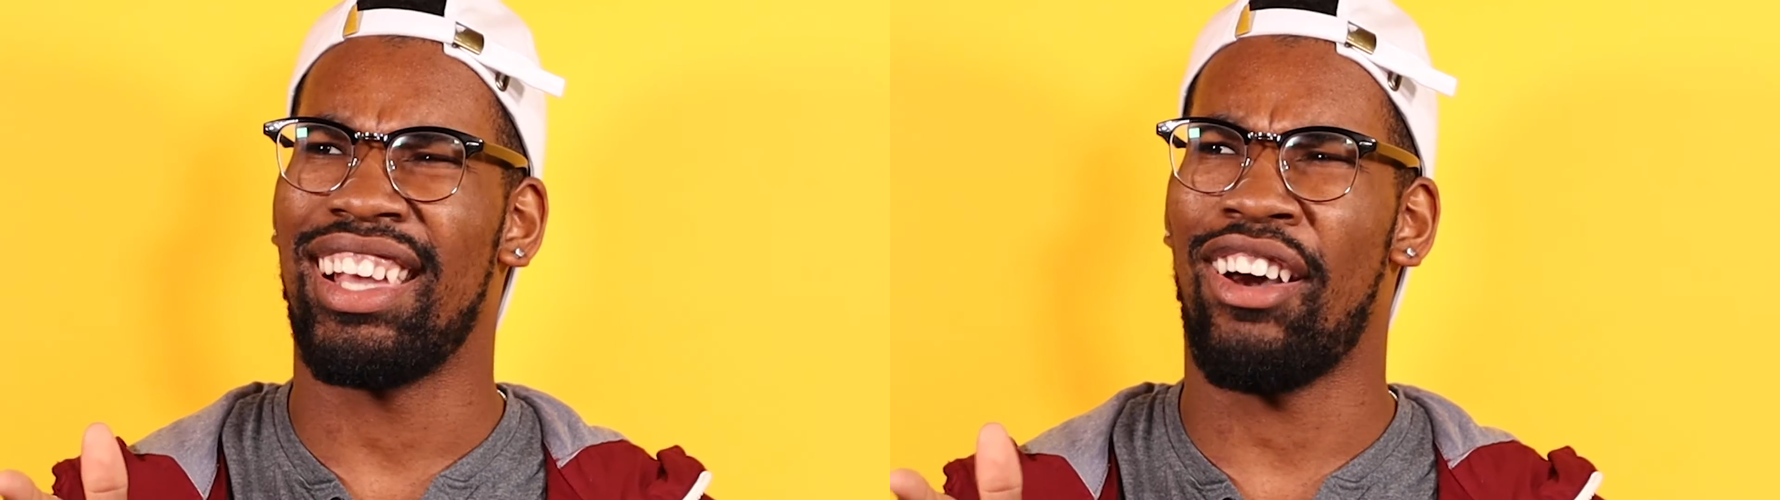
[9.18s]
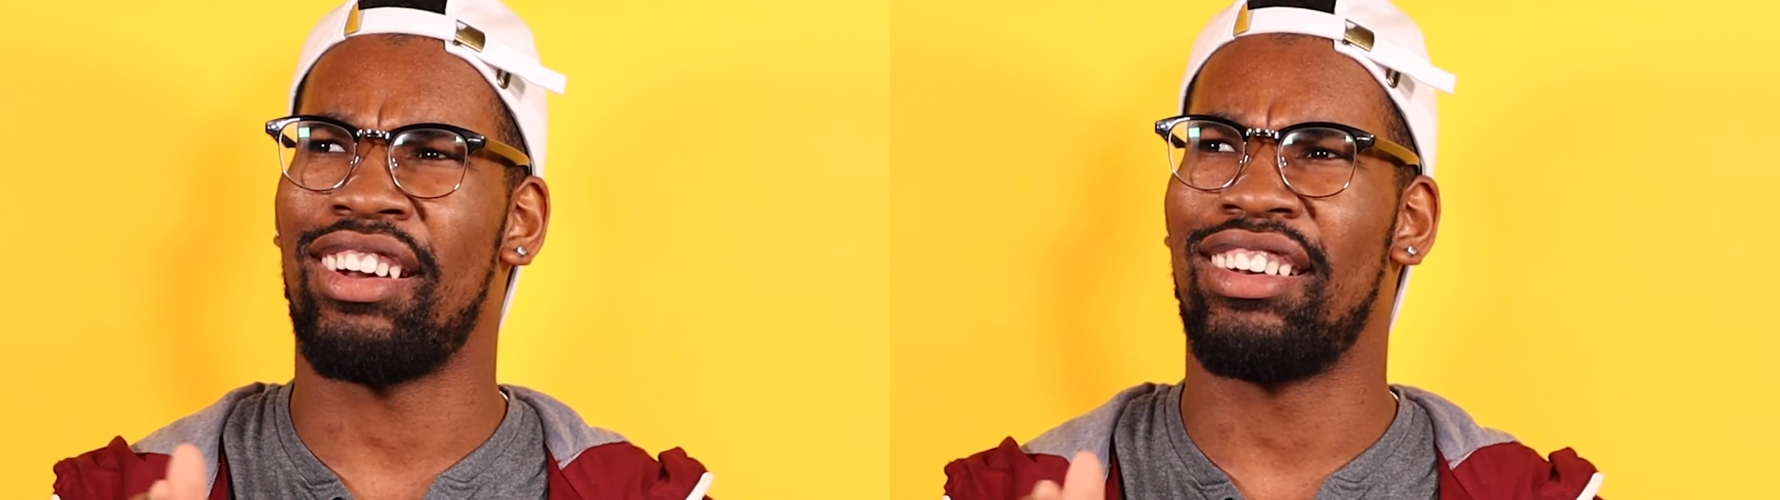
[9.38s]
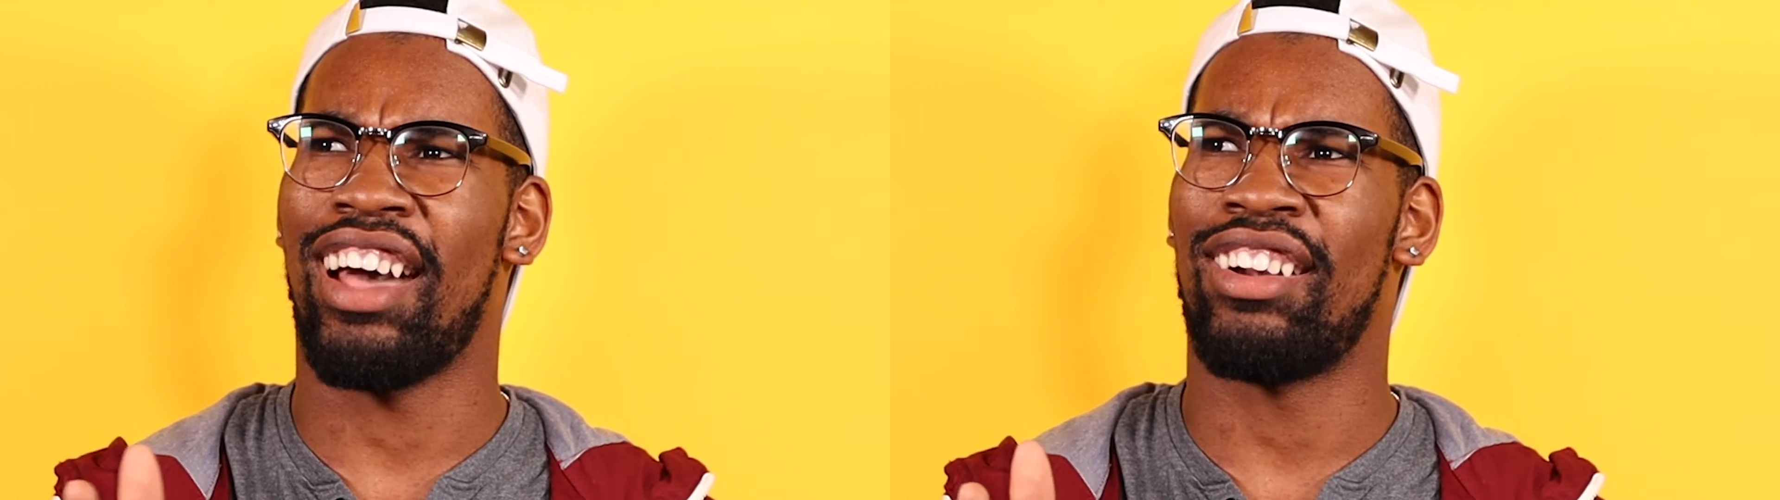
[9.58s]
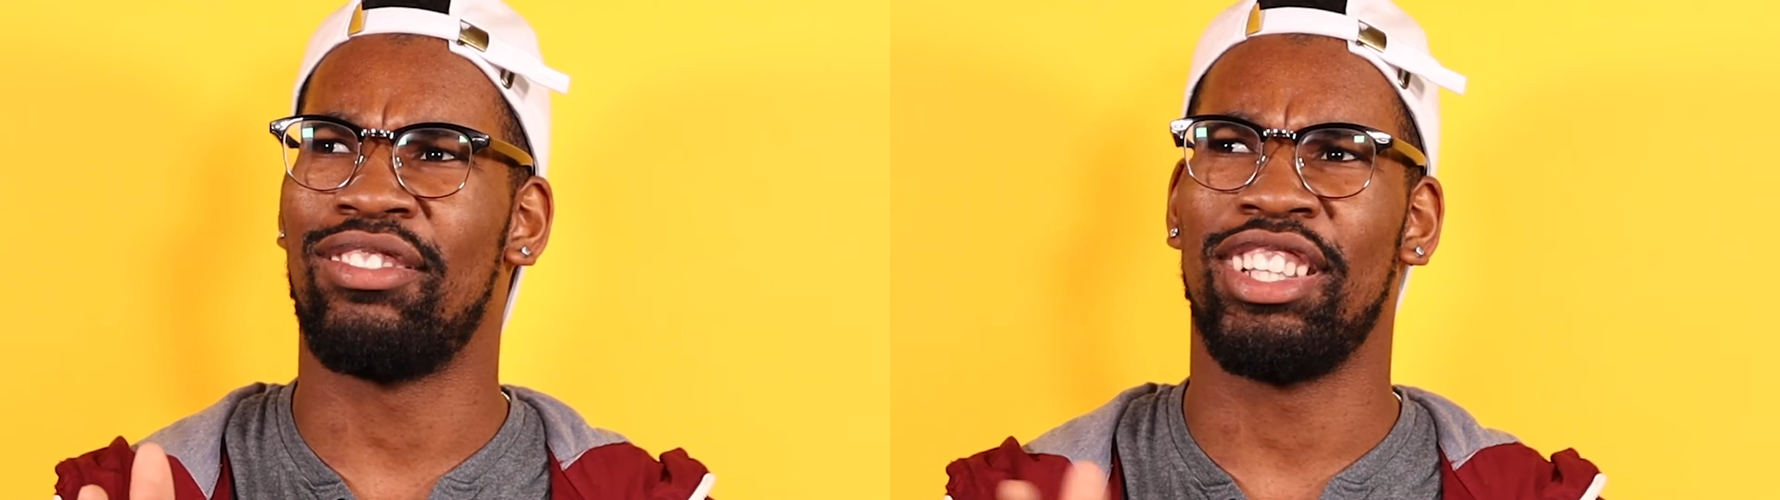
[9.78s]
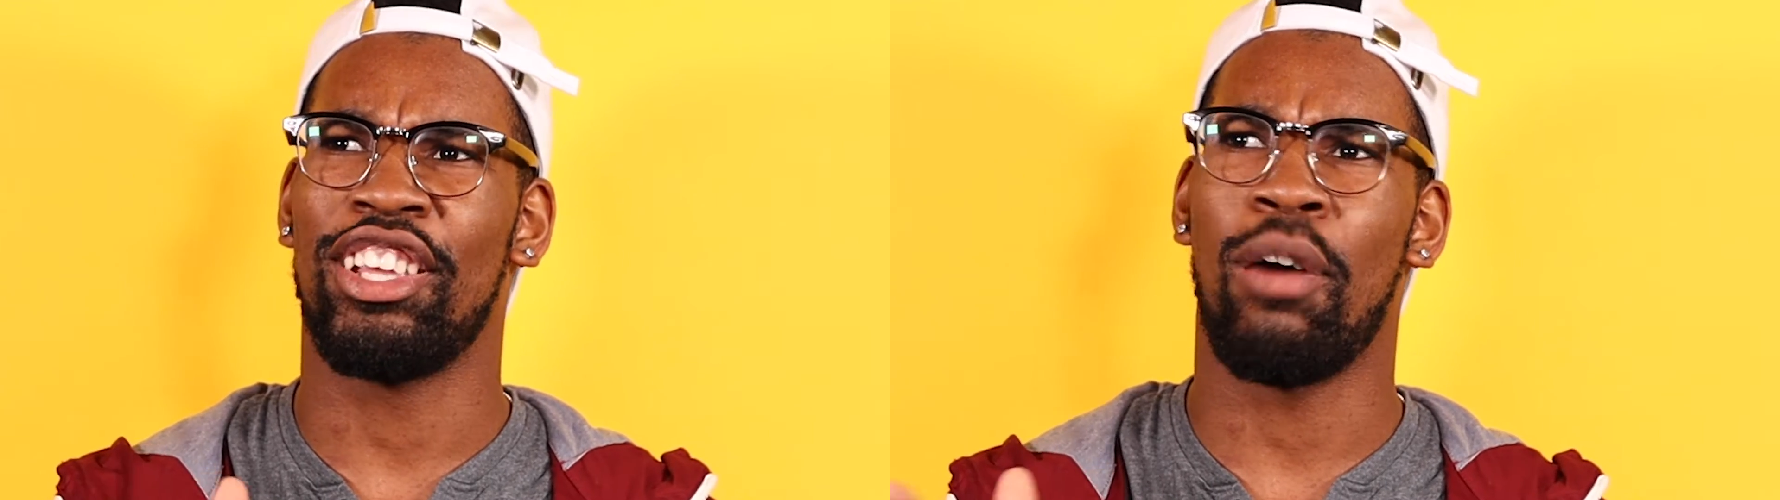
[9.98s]
hold on, I
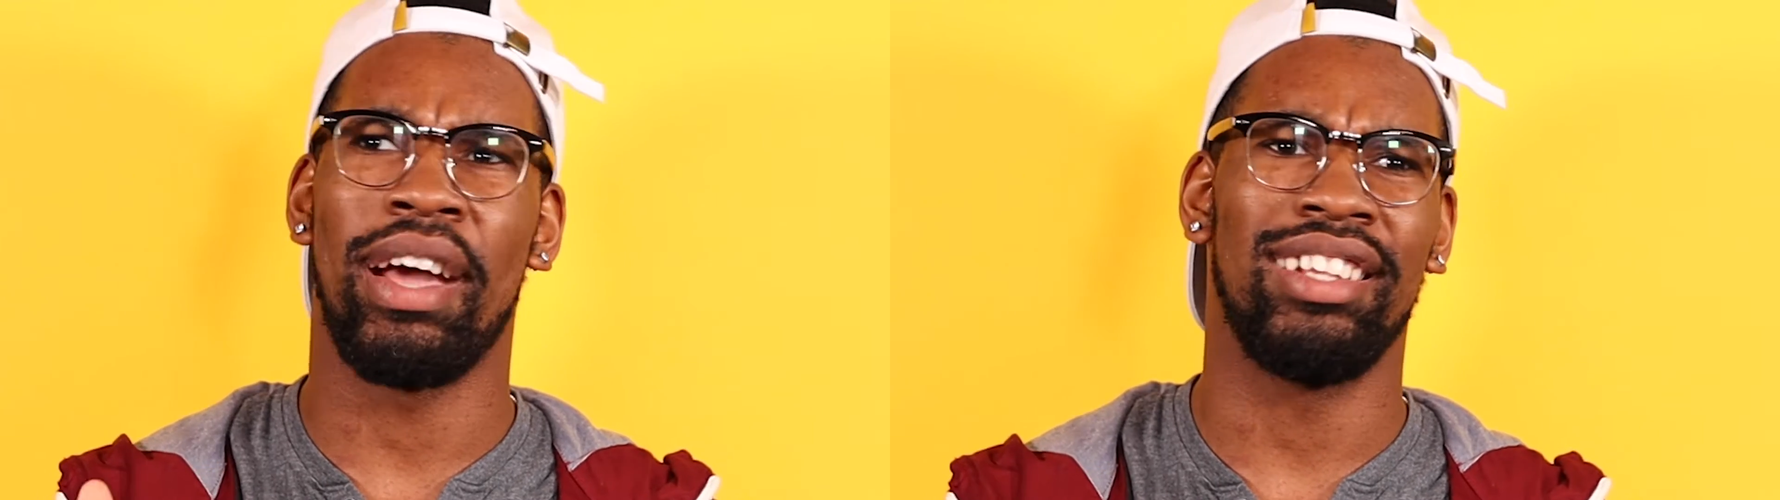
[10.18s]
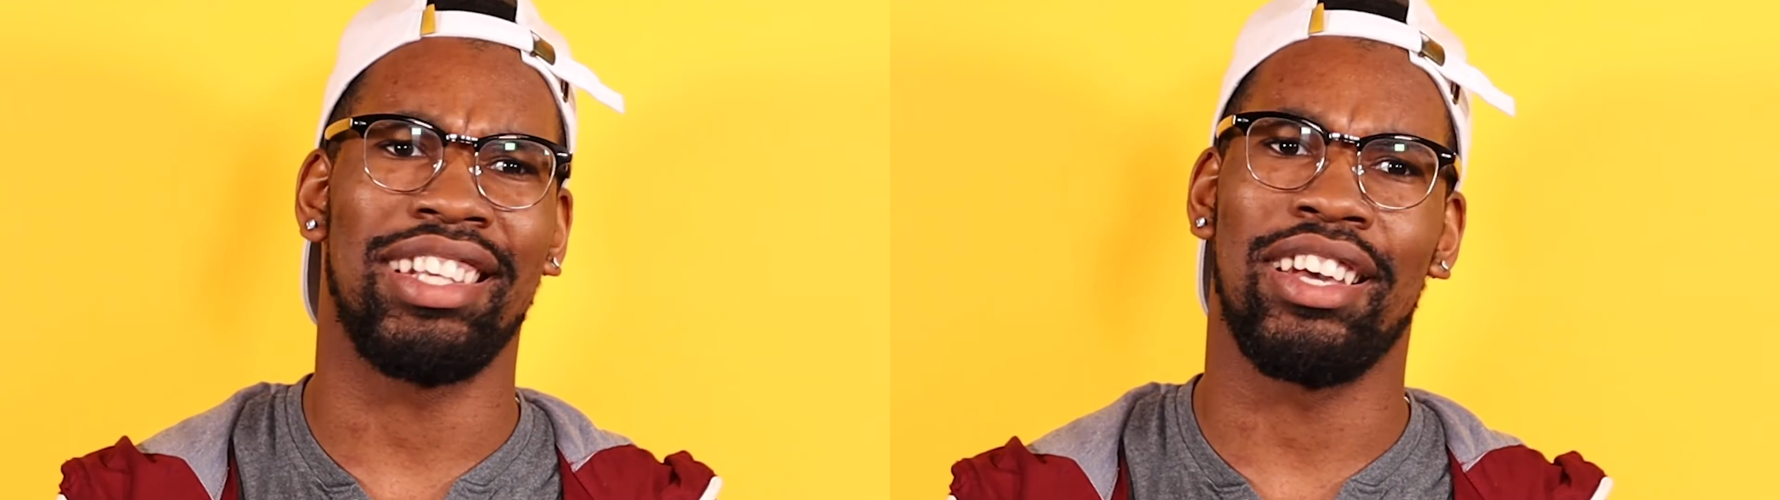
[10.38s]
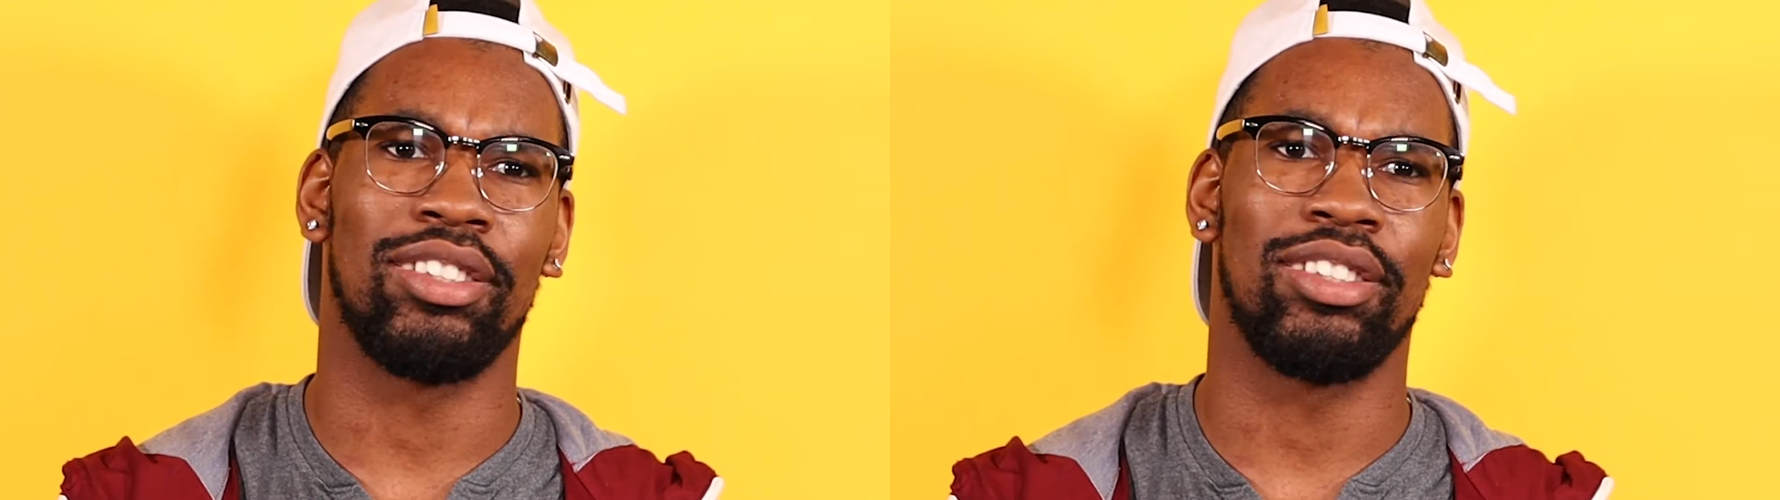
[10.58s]
don't really go by anything